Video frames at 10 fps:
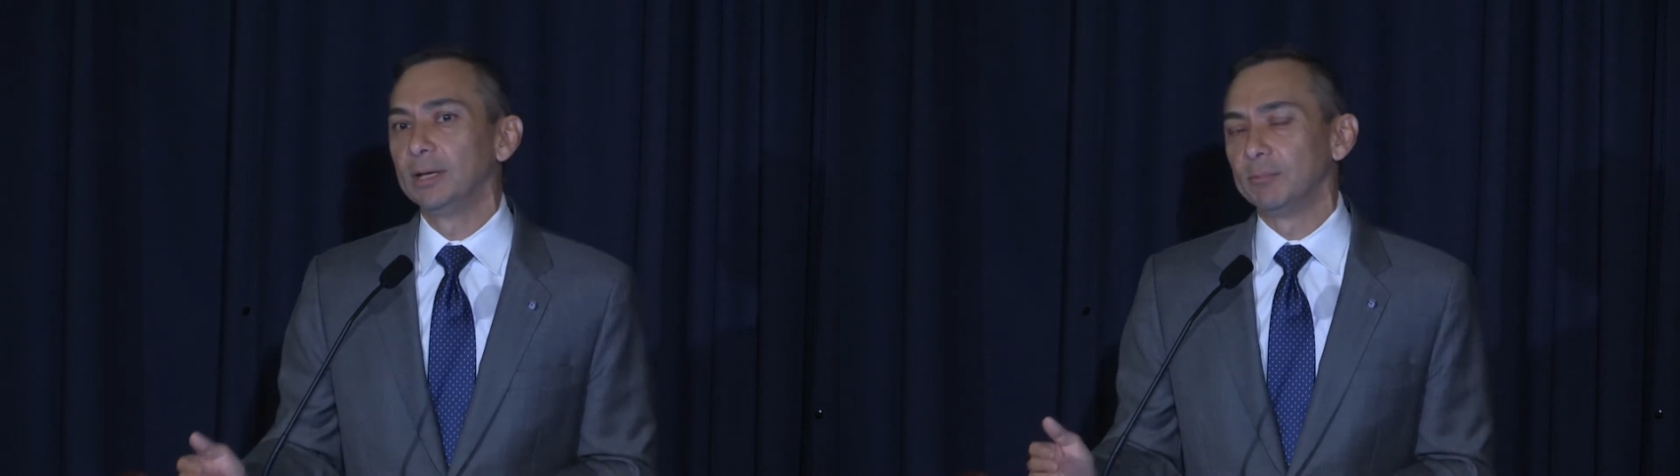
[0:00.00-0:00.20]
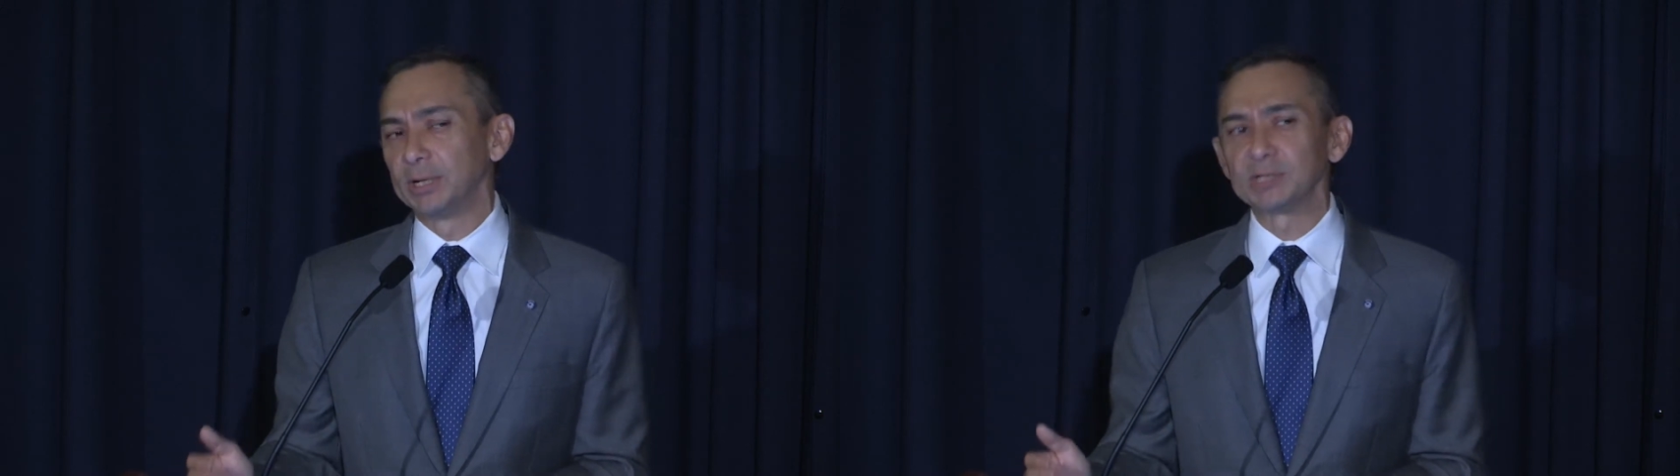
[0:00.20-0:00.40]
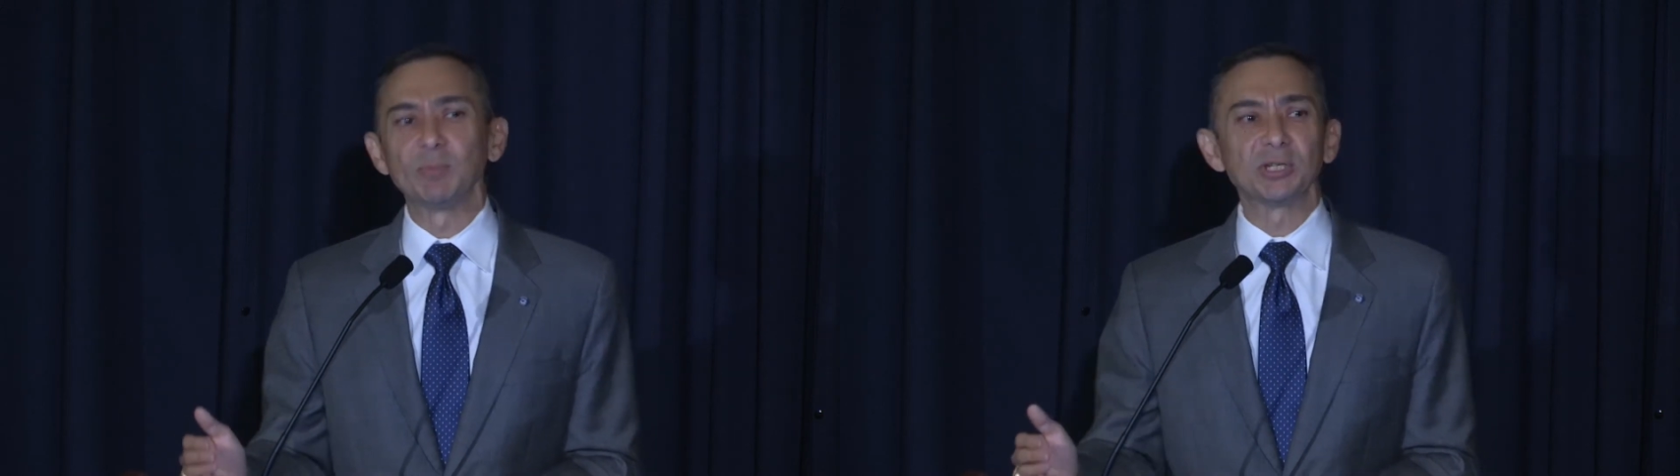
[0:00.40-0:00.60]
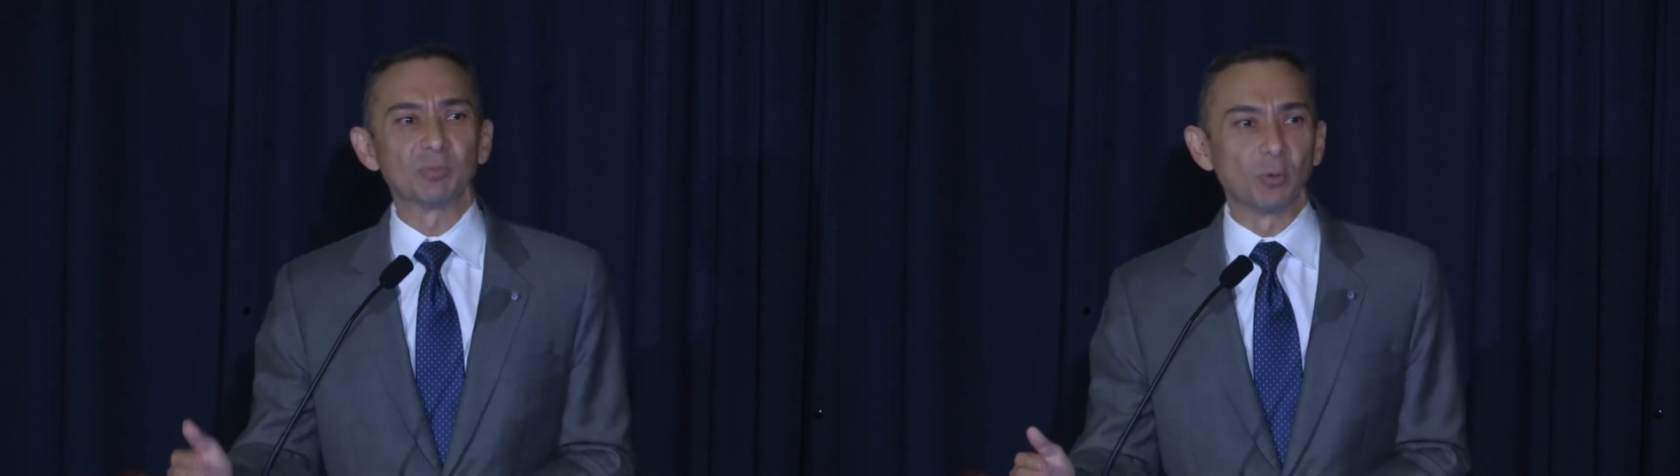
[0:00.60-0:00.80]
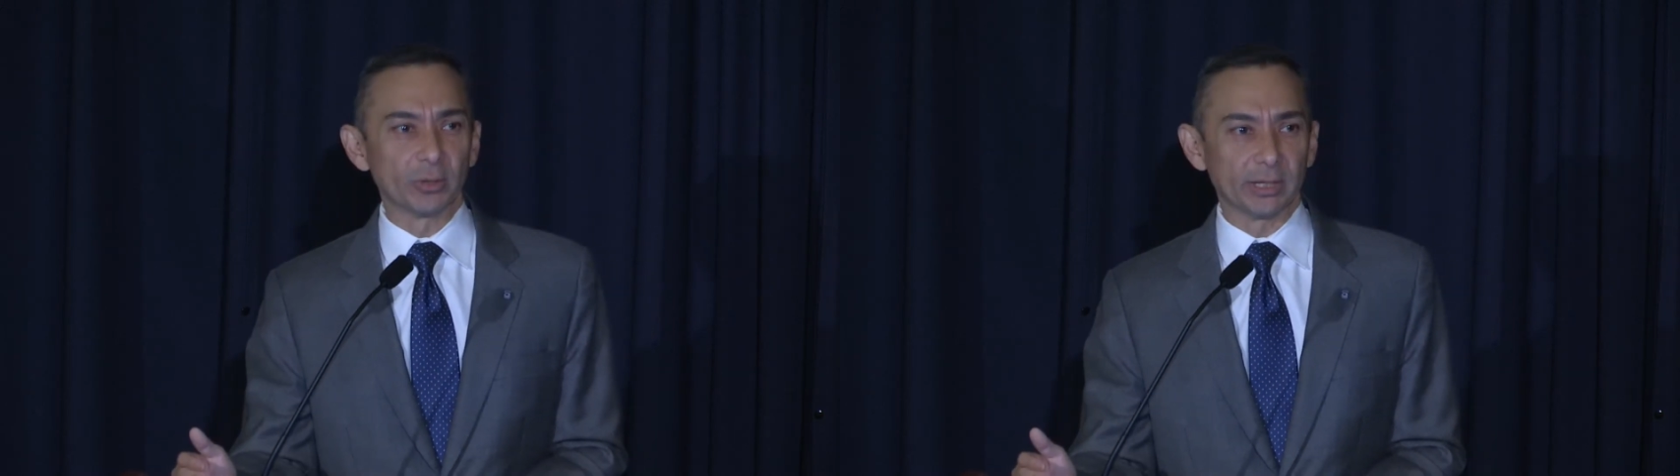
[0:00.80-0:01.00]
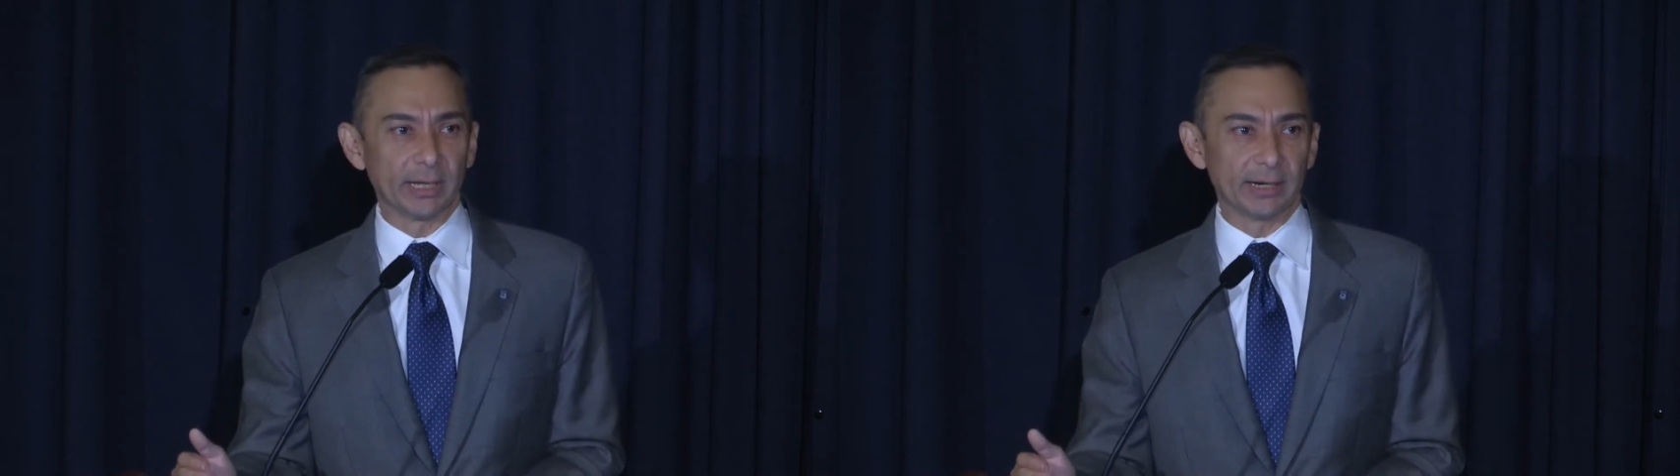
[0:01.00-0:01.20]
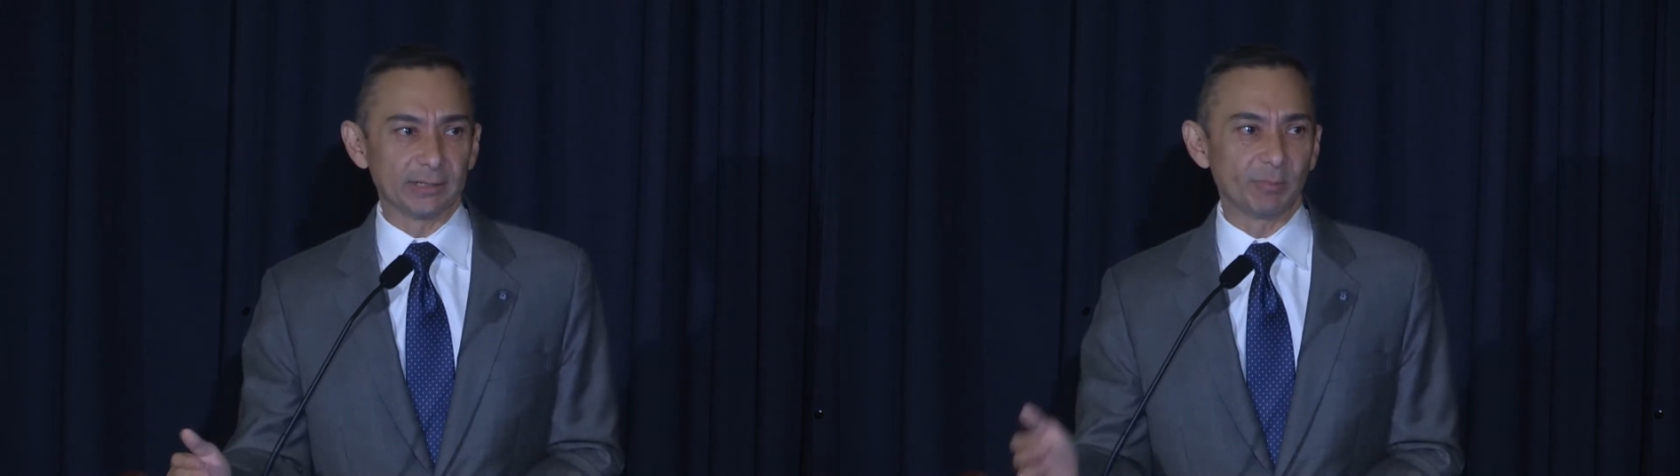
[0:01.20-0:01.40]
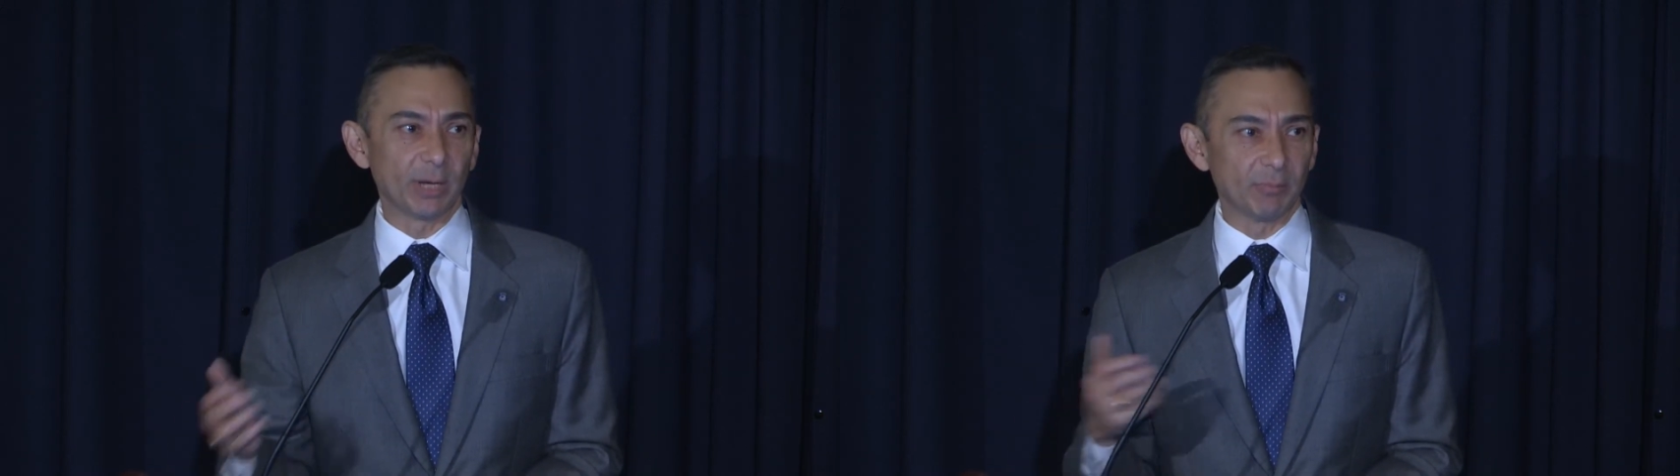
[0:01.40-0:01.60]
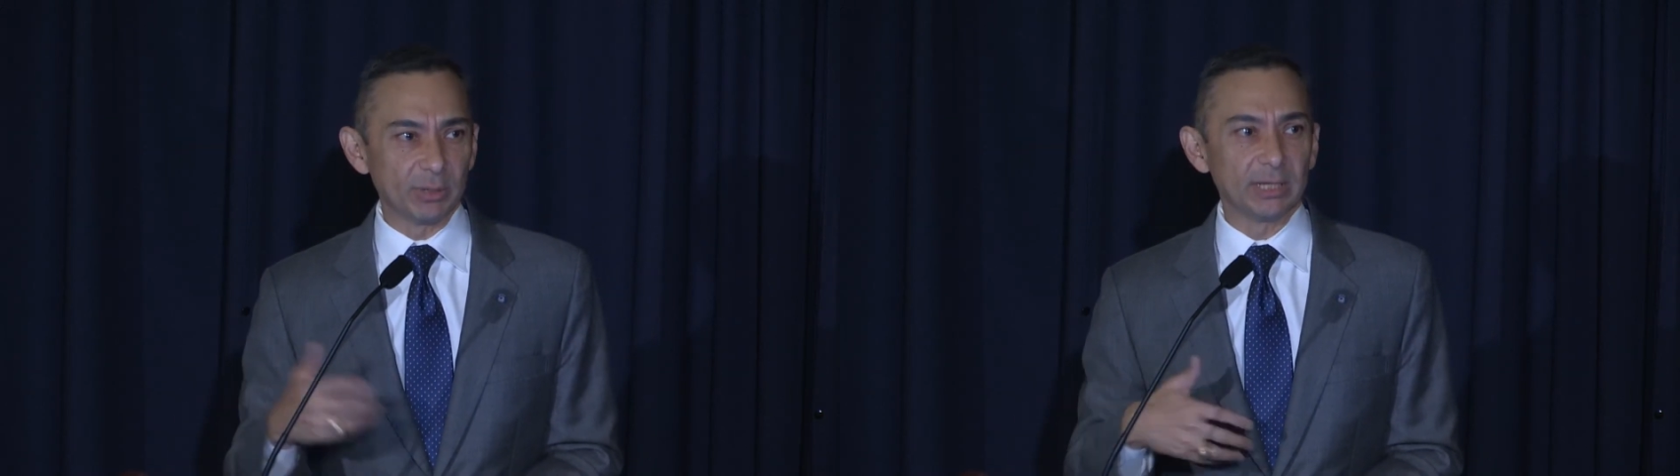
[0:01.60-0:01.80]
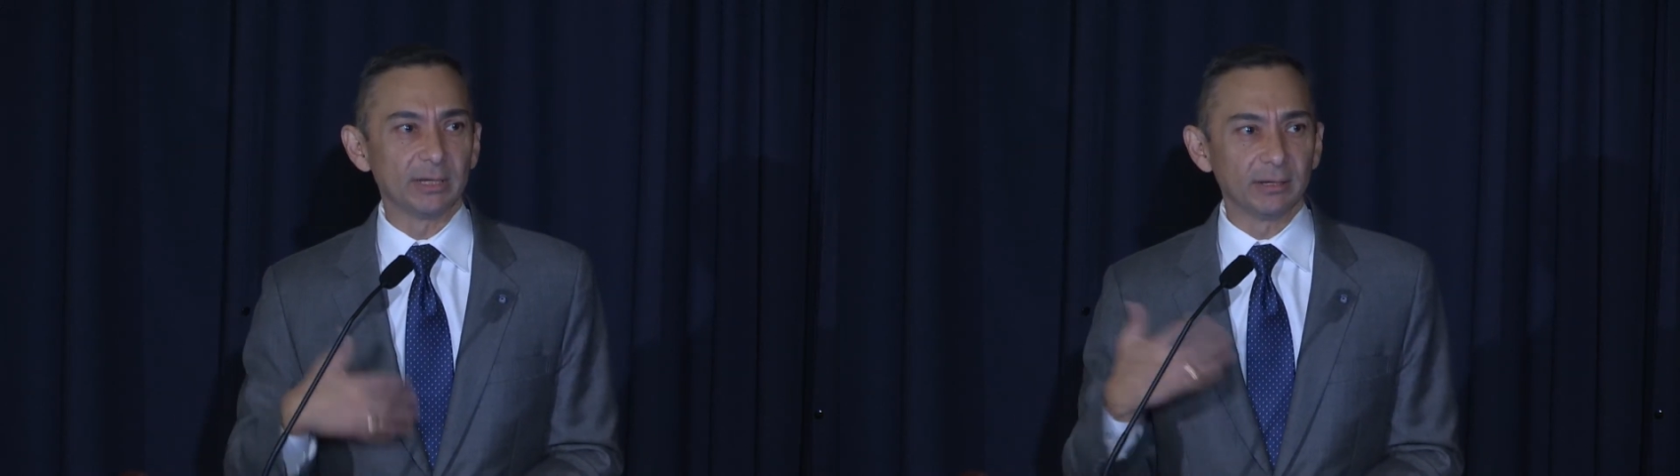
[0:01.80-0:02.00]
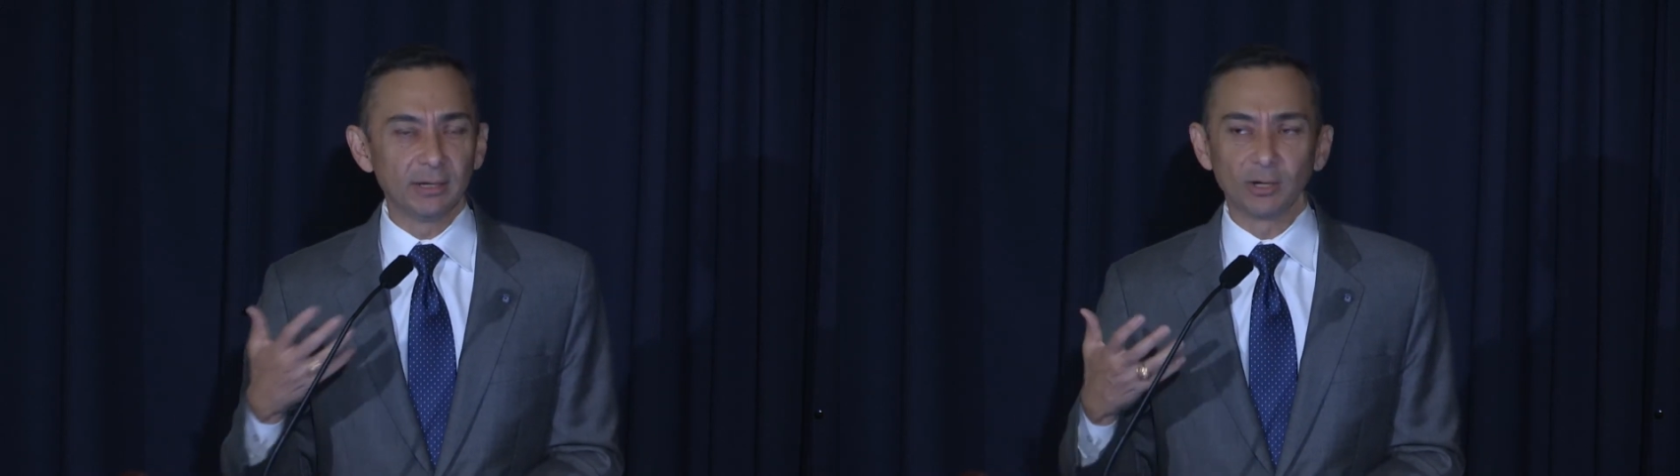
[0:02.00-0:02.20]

But it's much more than that. It's about being